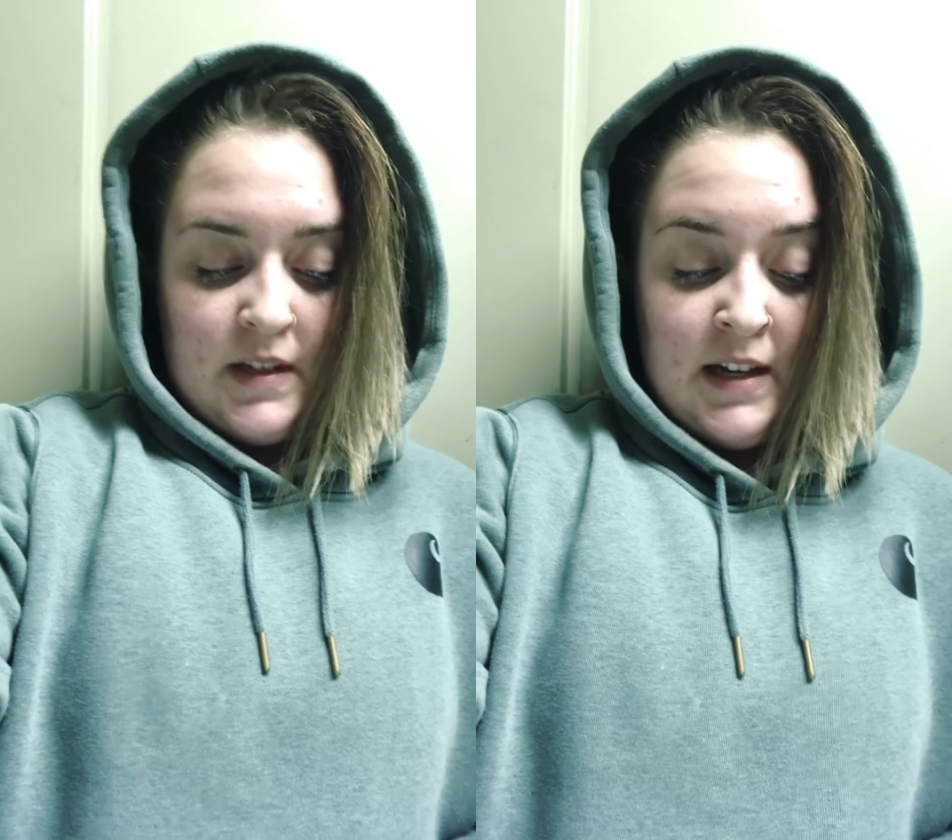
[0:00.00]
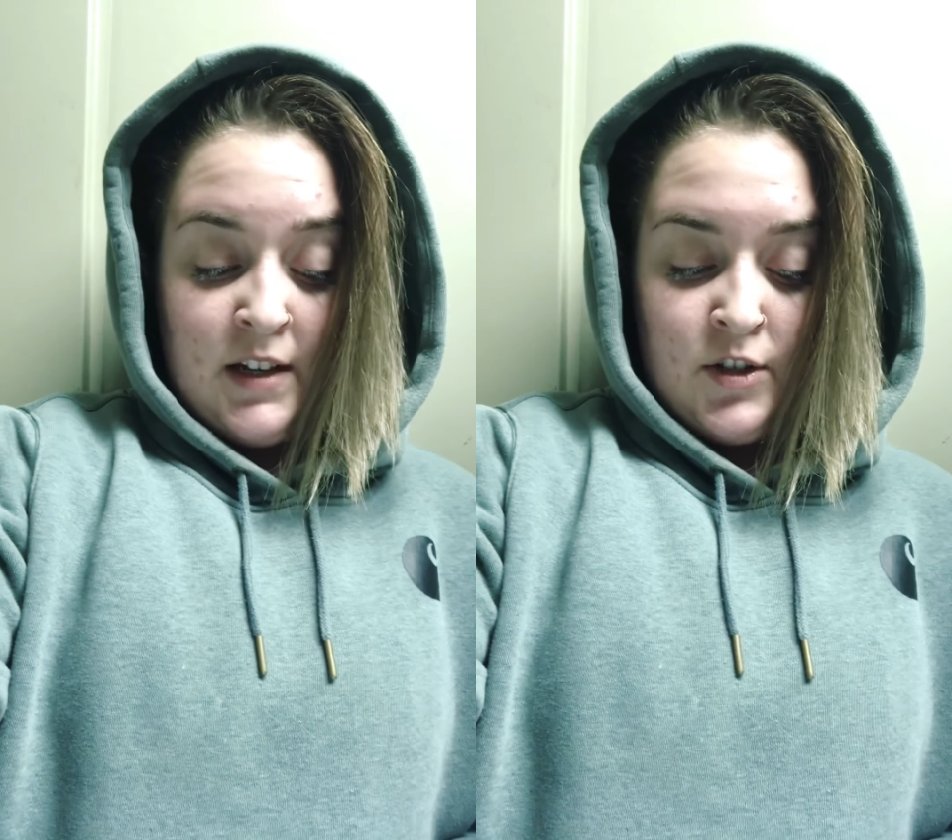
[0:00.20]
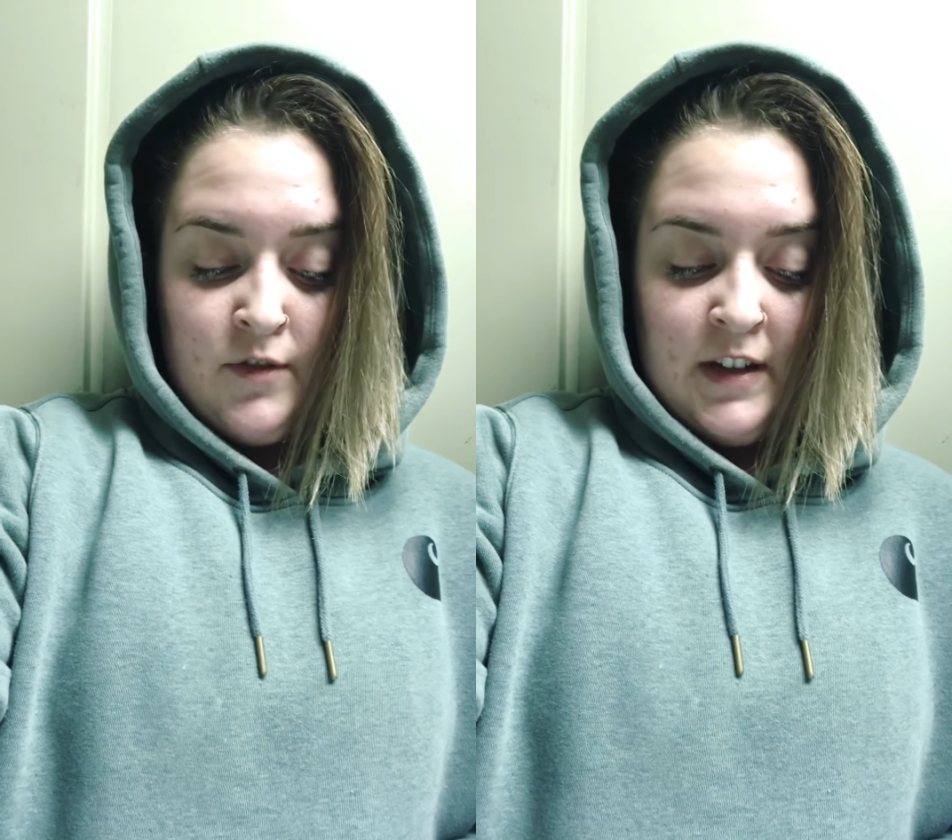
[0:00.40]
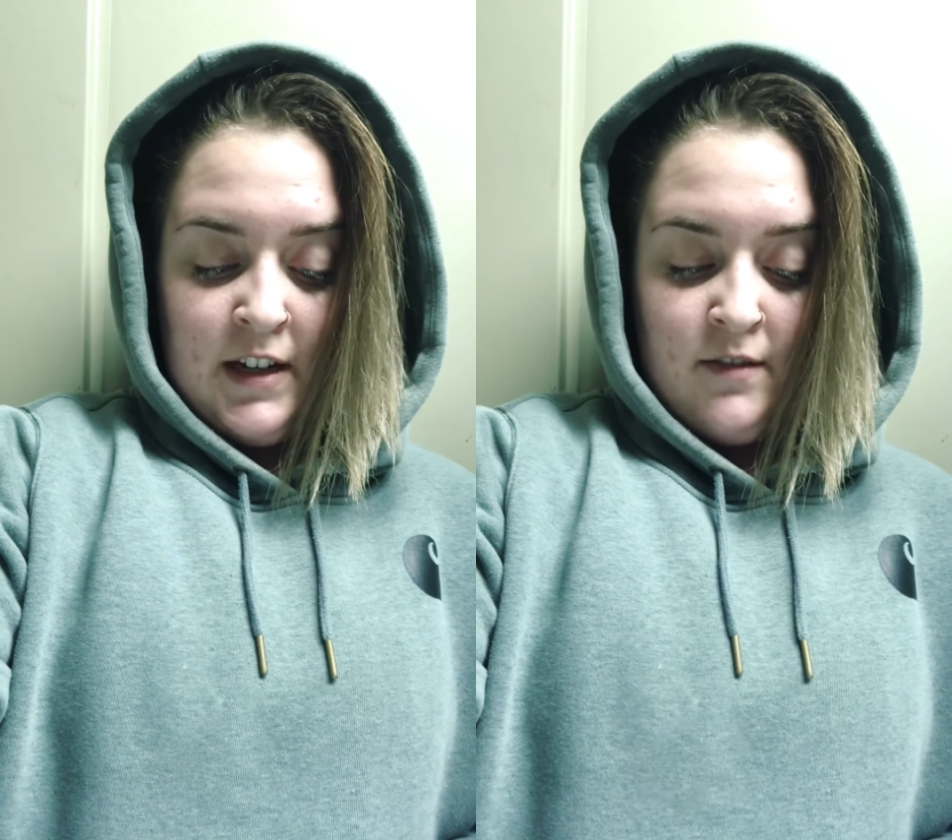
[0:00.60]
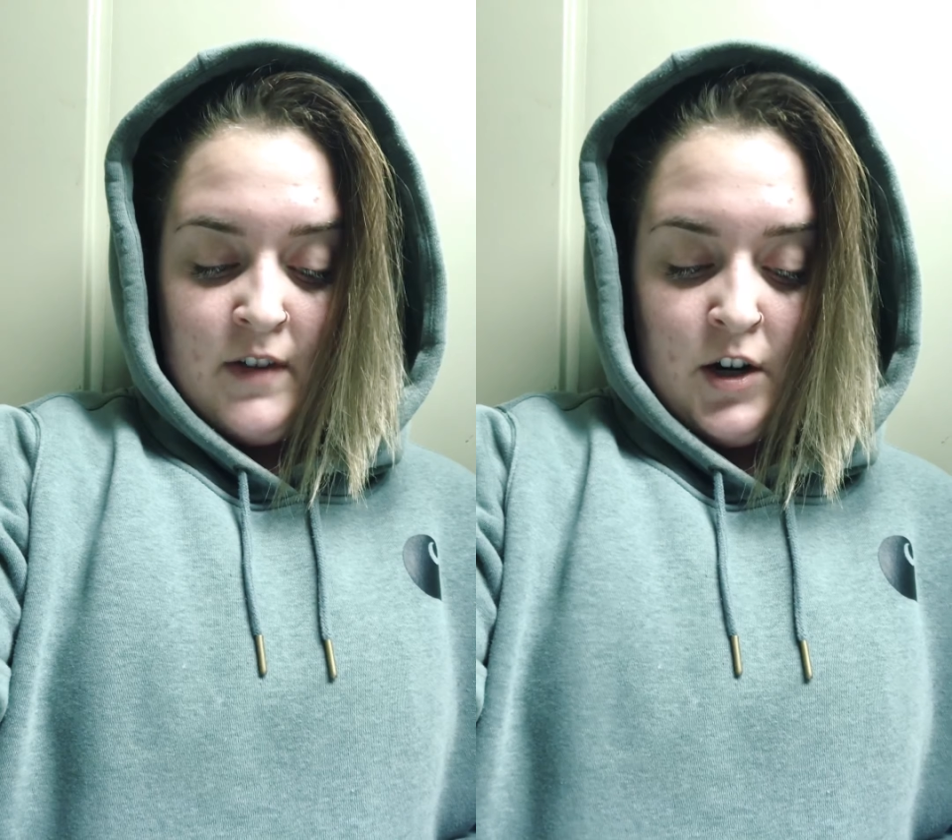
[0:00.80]
An
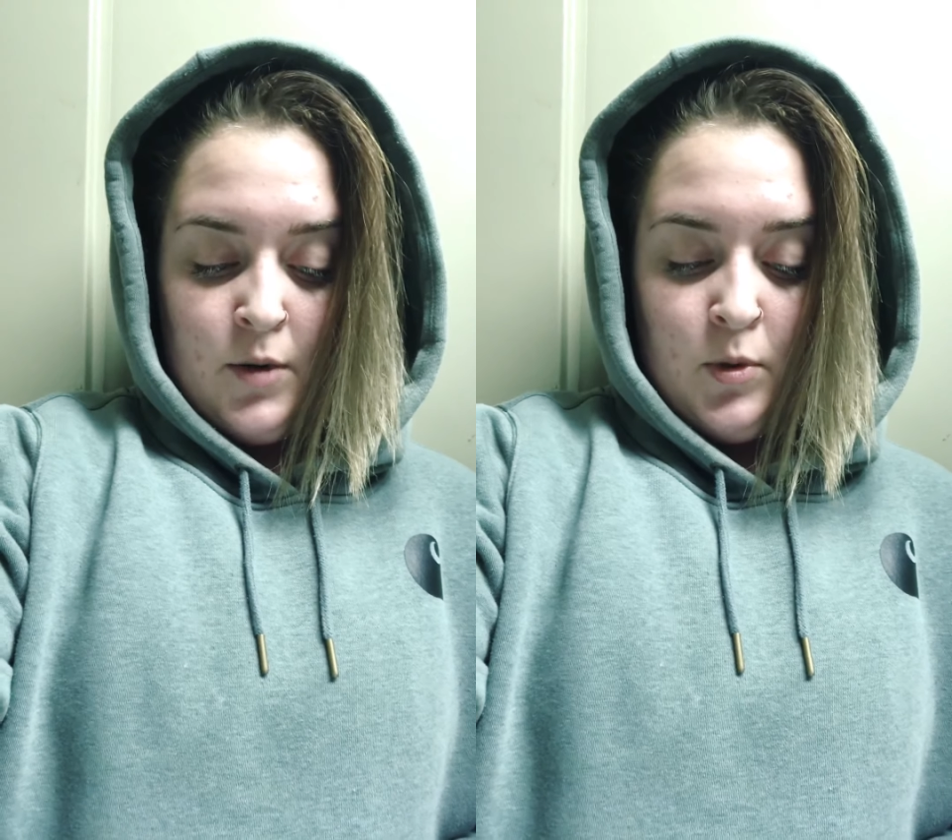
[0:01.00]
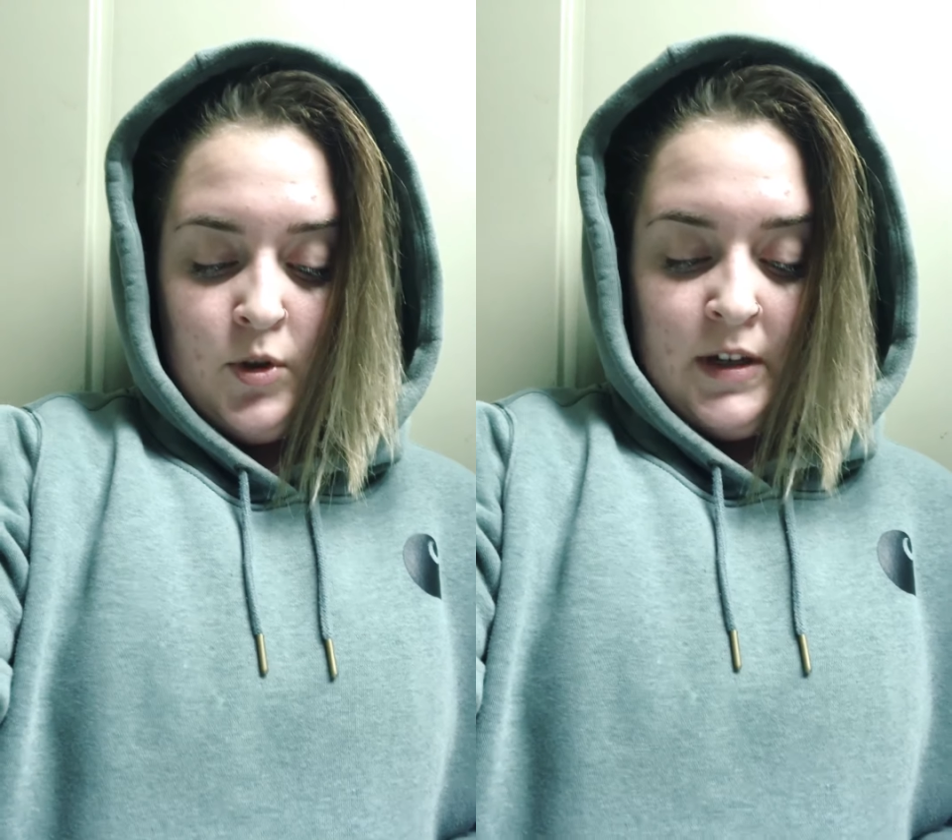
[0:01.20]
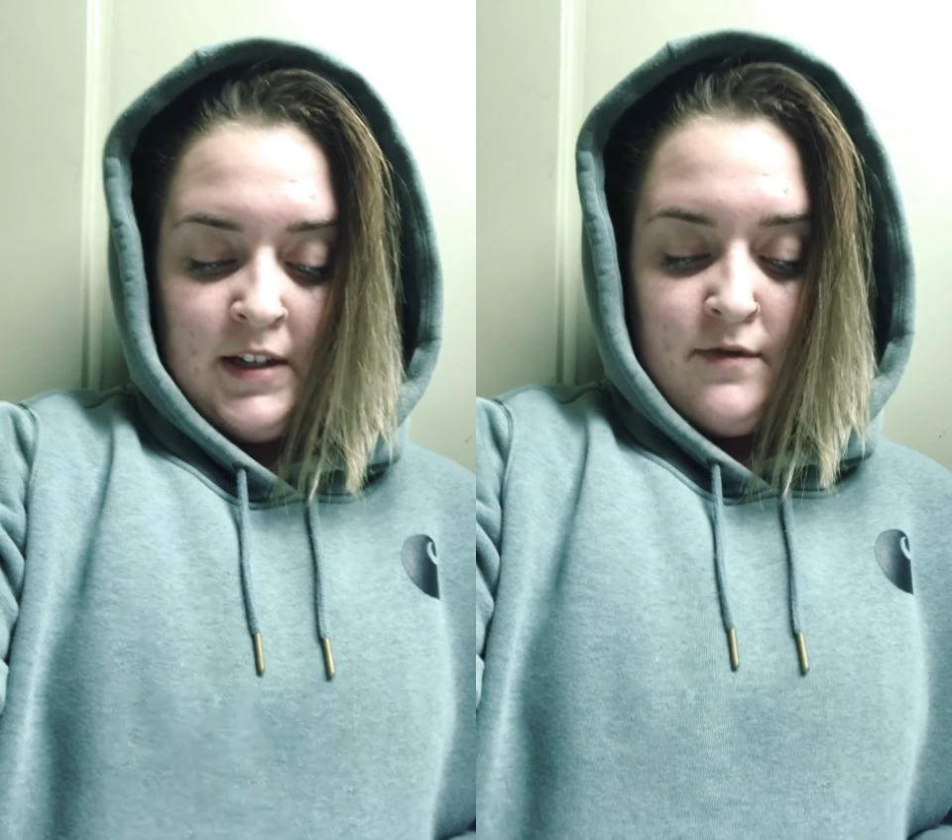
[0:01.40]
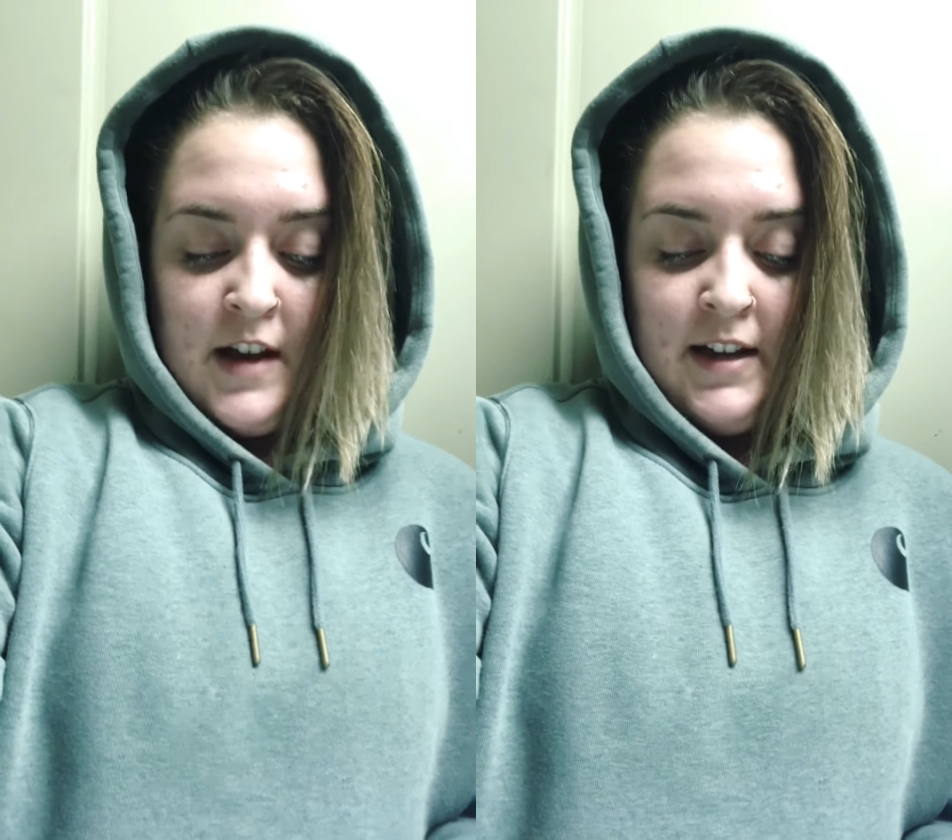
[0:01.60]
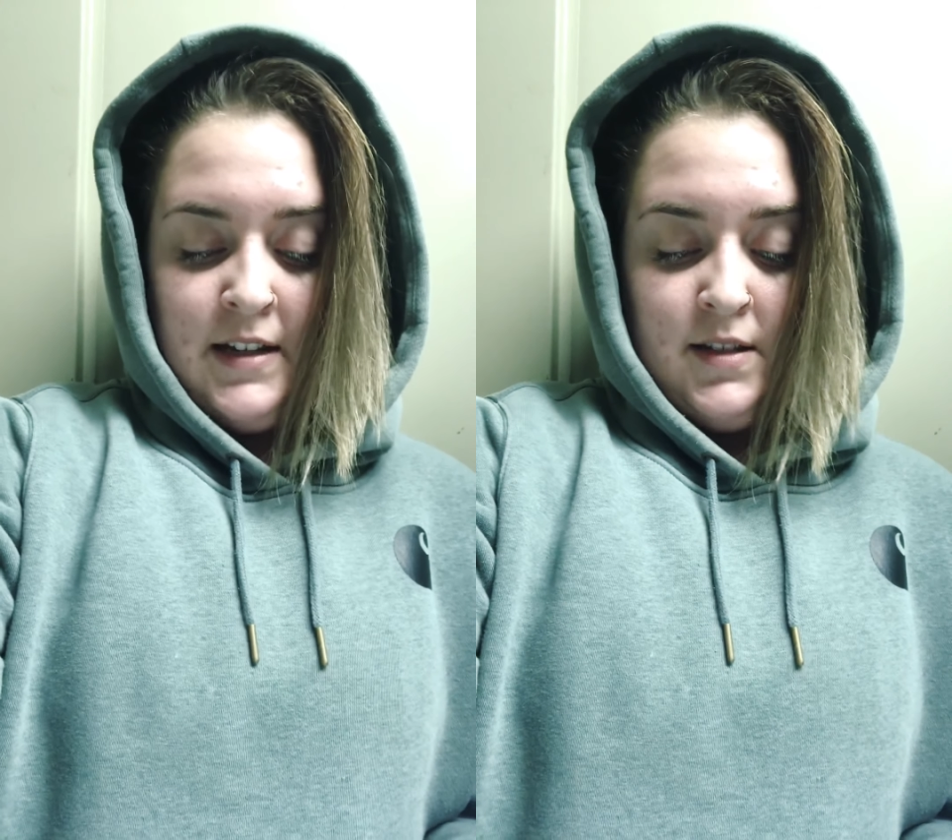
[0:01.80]
intervening variable he defined